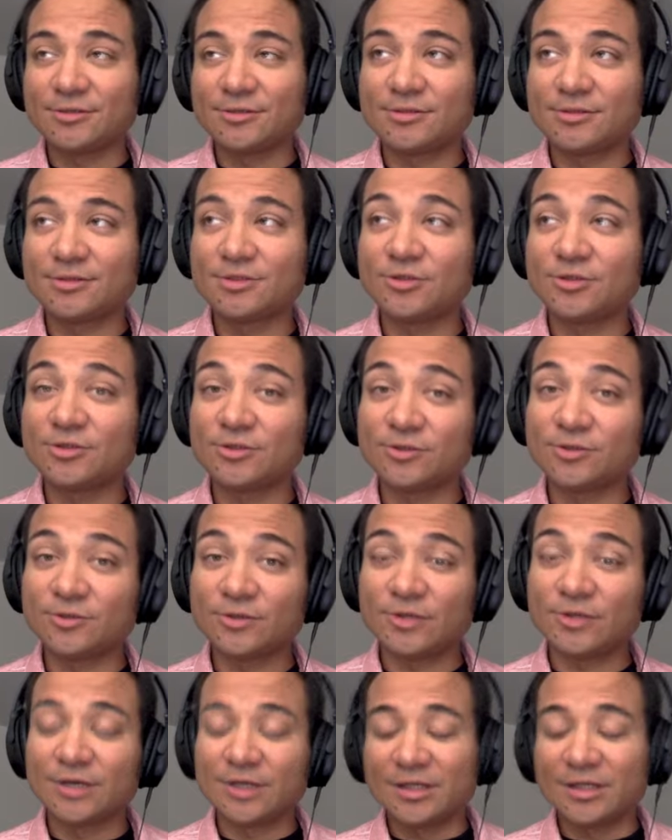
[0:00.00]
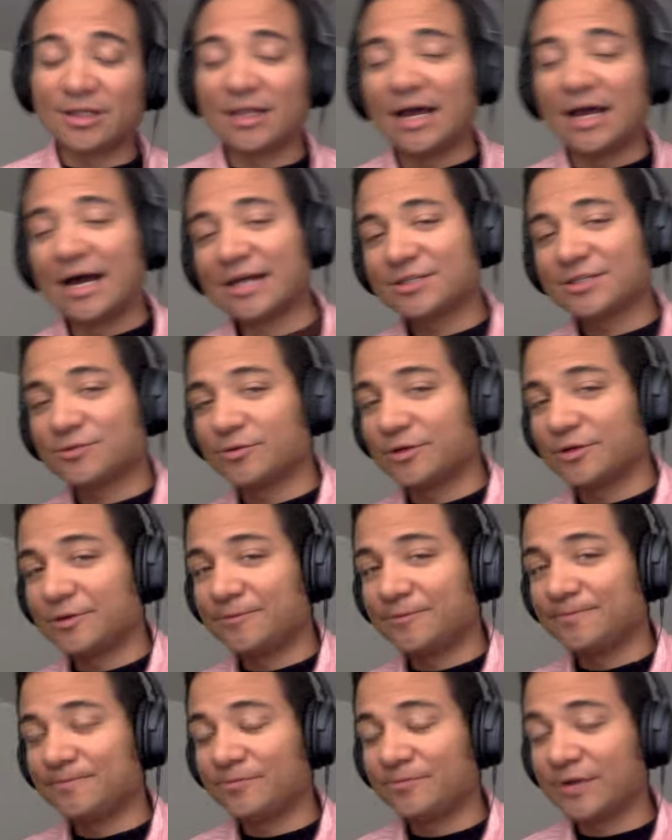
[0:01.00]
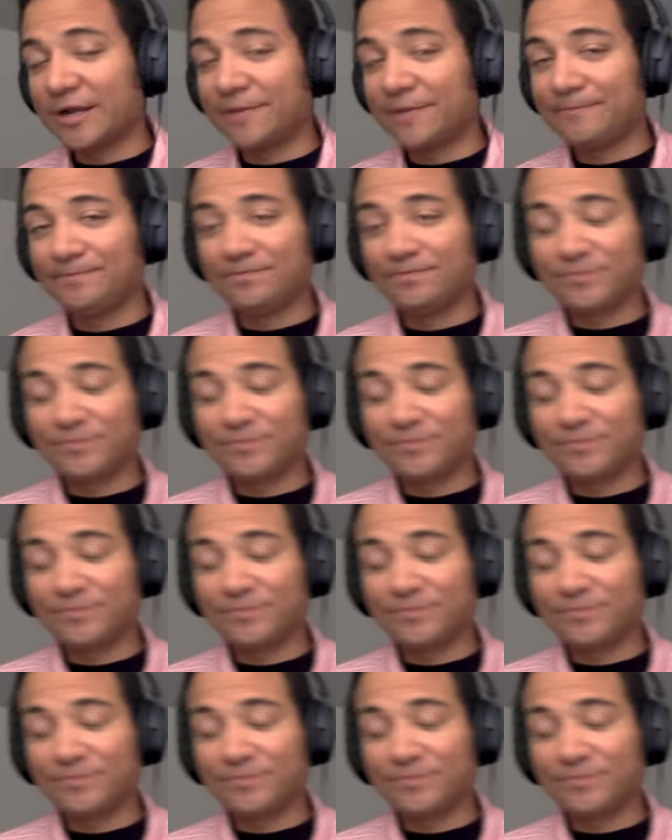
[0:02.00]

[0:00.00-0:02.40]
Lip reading: to the last one, right?